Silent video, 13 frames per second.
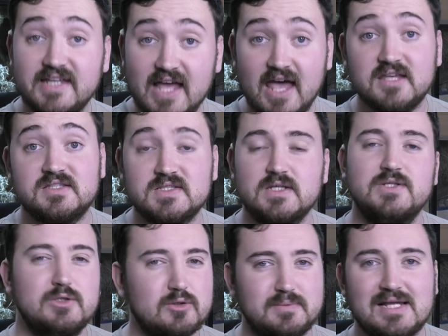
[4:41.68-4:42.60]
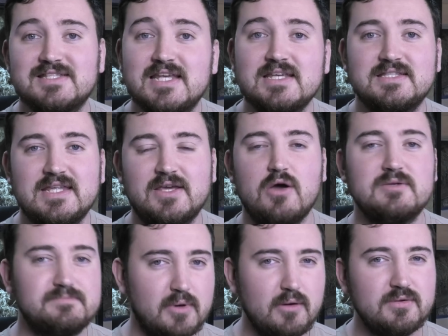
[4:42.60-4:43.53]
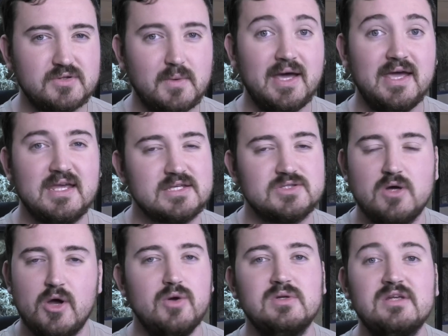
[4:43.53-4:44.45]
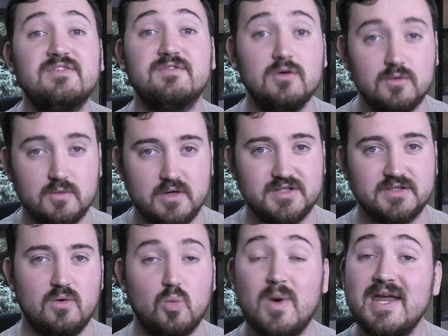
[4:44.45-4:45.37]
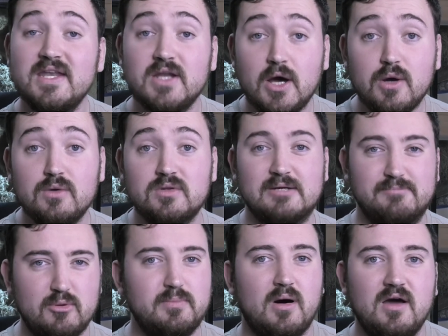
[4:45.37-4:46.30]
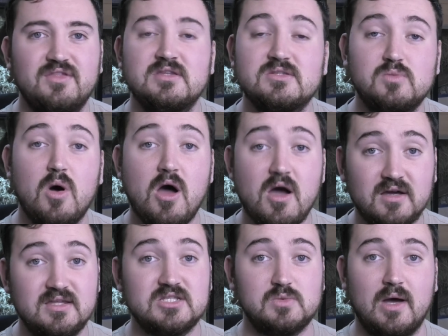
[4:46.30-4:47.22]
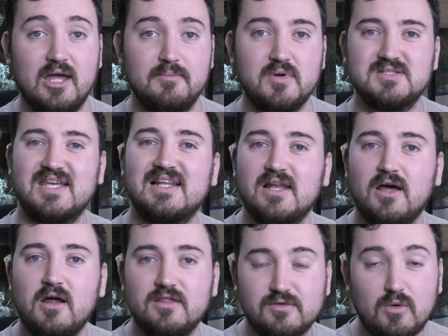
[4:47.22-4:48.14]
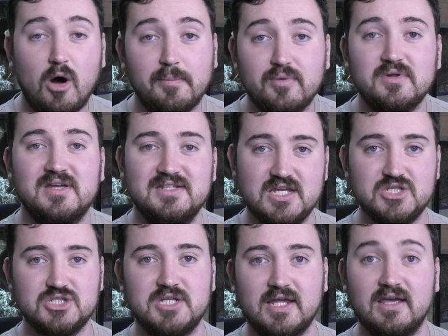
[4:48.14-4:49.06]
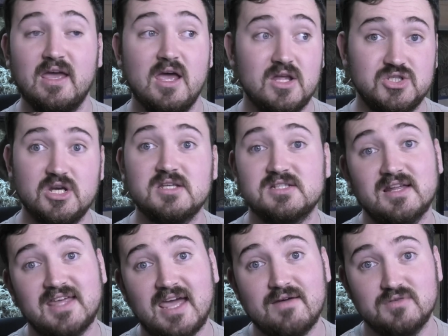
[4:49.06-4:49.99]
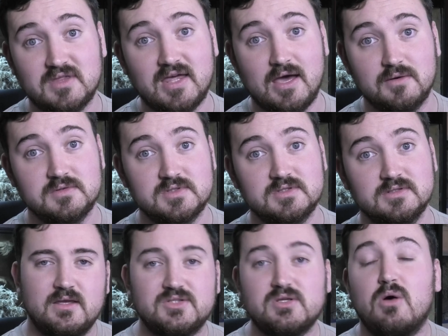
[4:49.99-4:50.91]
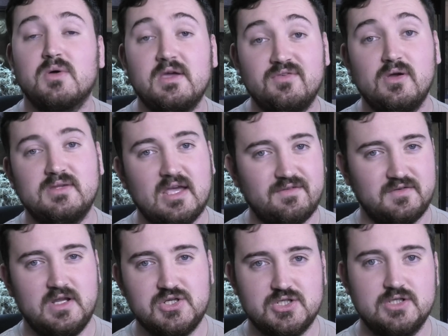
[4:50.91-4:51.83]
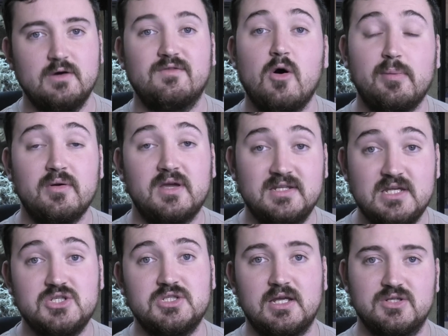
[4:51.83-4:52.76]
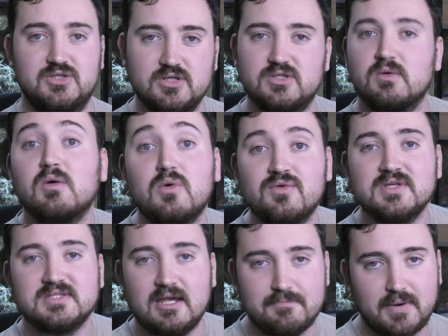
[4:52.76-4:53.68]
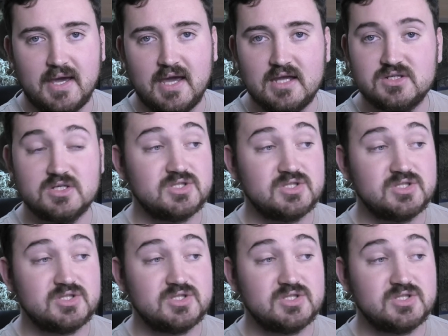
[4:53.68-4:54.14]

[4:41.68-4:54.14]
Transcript: Yes, neuroplasticity goes both ways, not only forward. We know that ball pythons work this way because they learn through operant conditioning just like everything else. So I'll give you a definition of operant conditioning just so we're all on the same page.